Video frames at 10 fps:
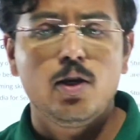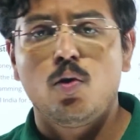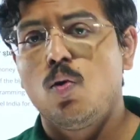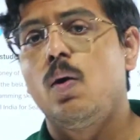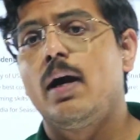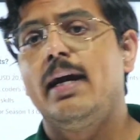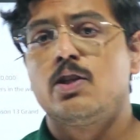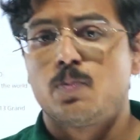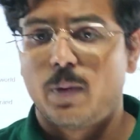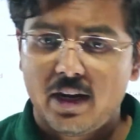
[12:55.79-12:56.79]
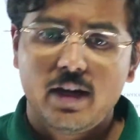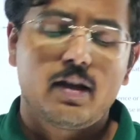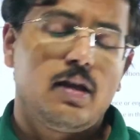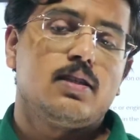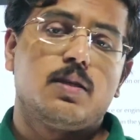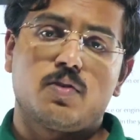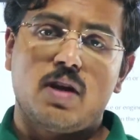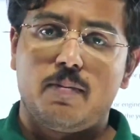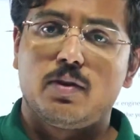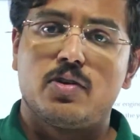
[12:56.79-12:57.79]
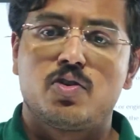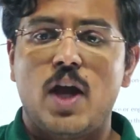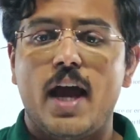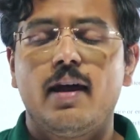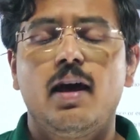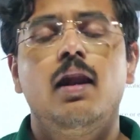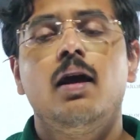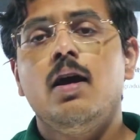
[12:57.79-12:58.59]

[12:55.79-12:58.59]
go ahead, spread it, subscribe to this channel,